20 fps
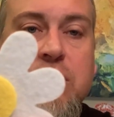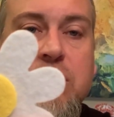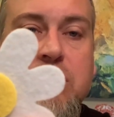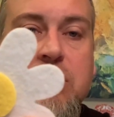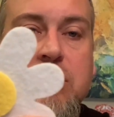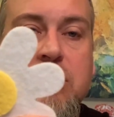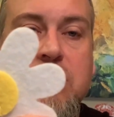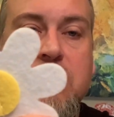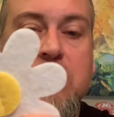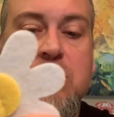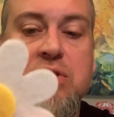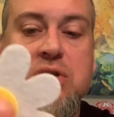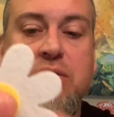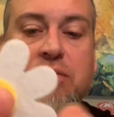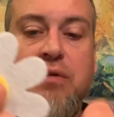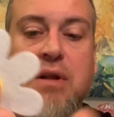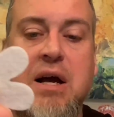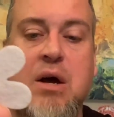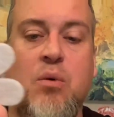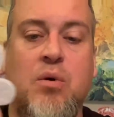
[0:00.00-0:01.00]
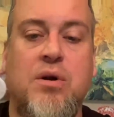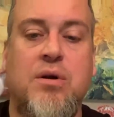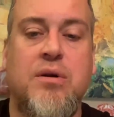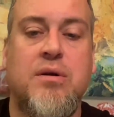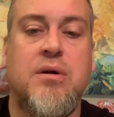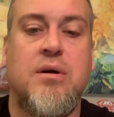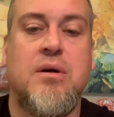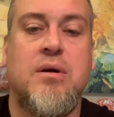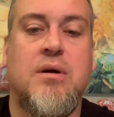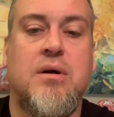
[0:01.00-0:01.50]
Um, there's the flower
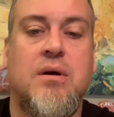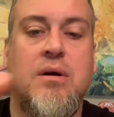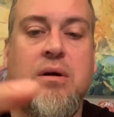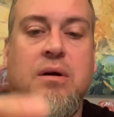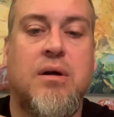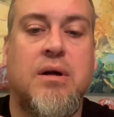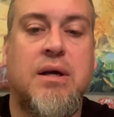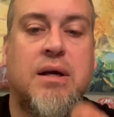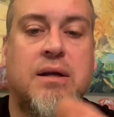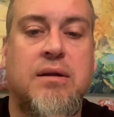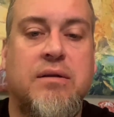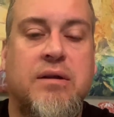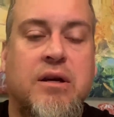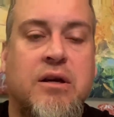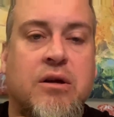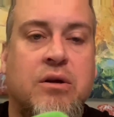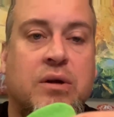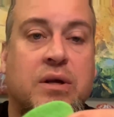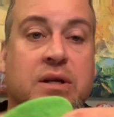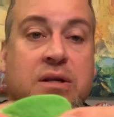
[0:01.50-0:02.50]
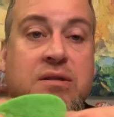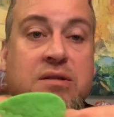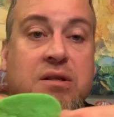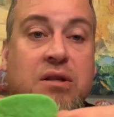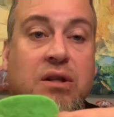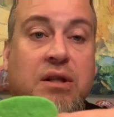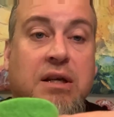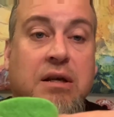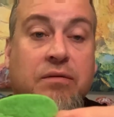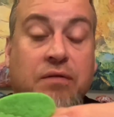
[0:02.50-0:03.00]
and there is the
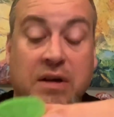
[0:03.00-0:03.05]
leaf.